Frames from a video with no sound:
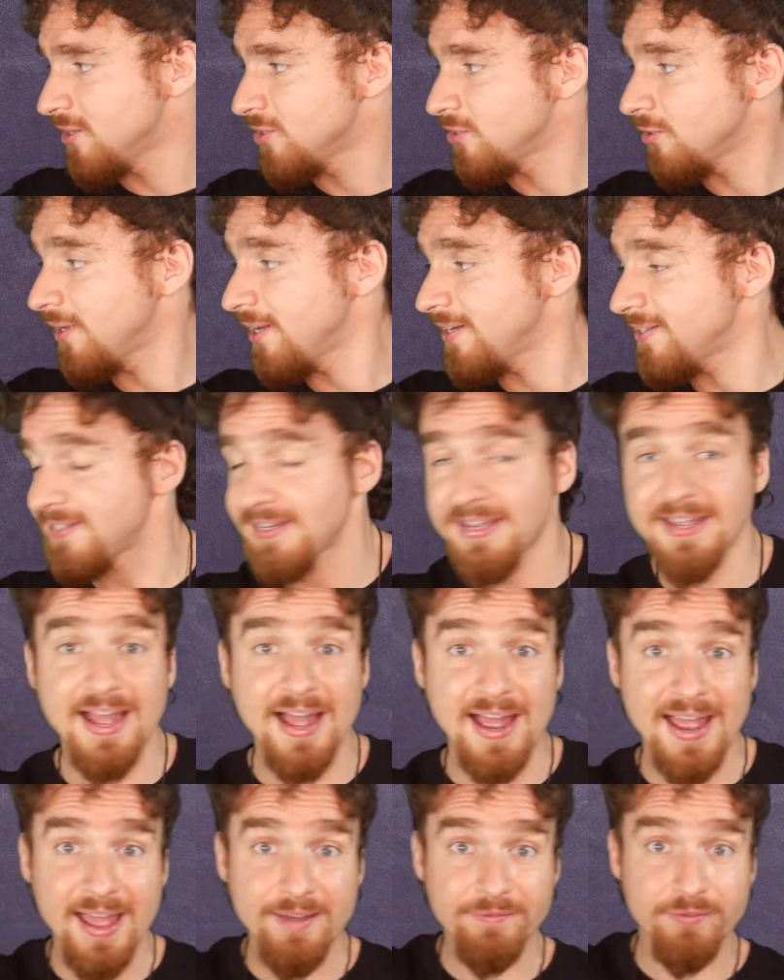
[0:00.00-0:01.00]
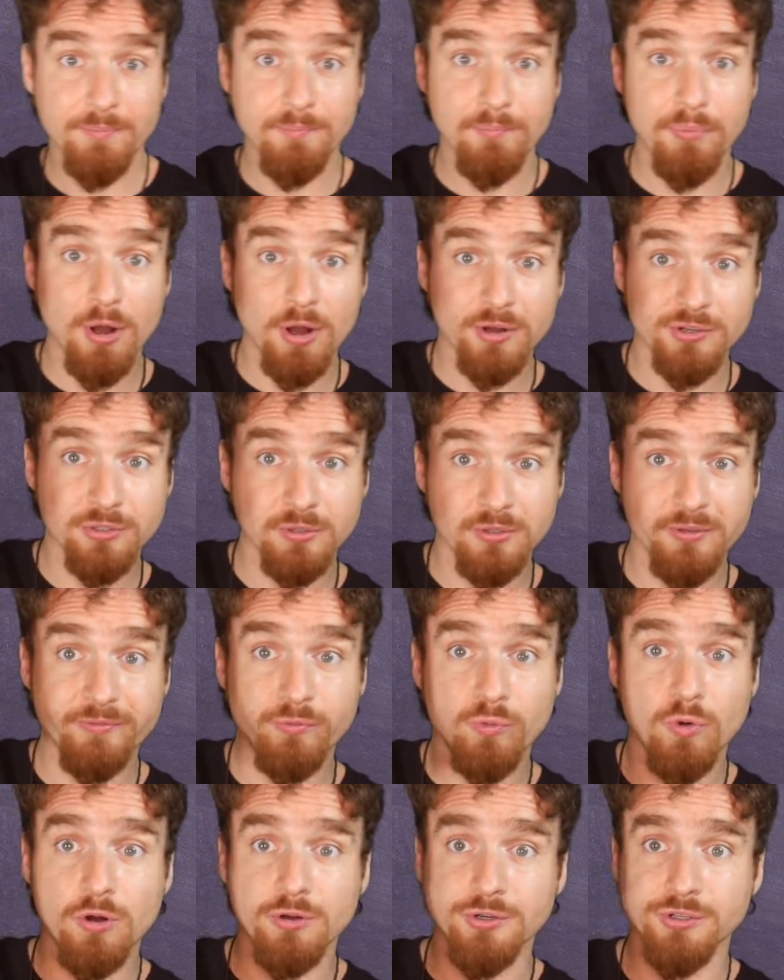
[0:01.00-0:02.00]
So let's say I have a bottle
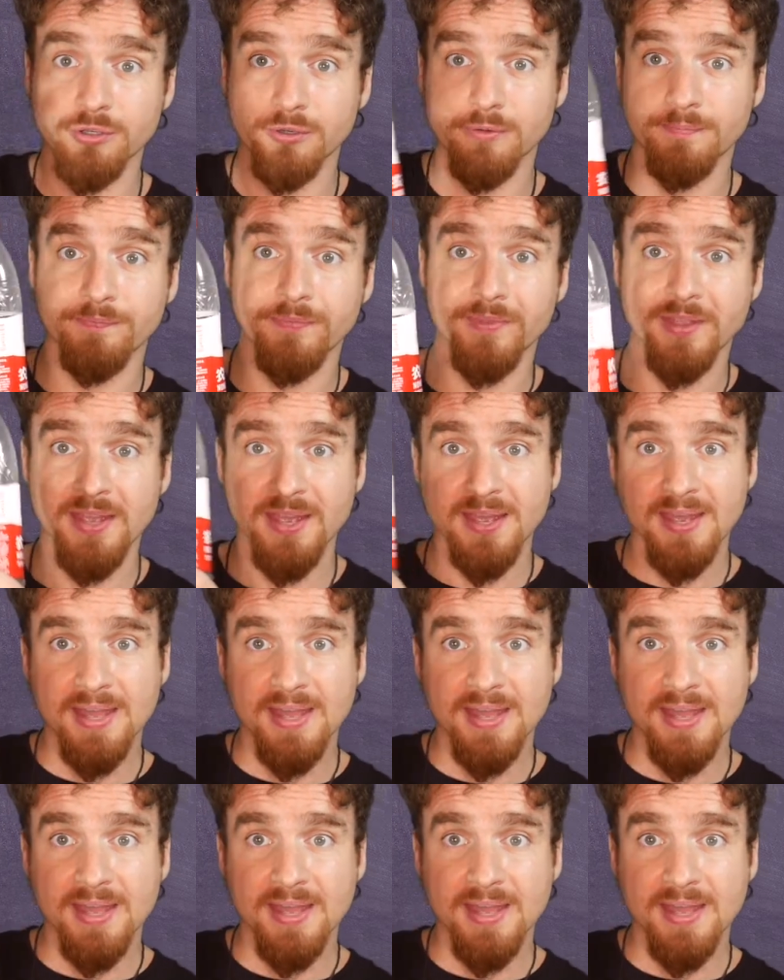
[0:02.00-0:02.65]
of water.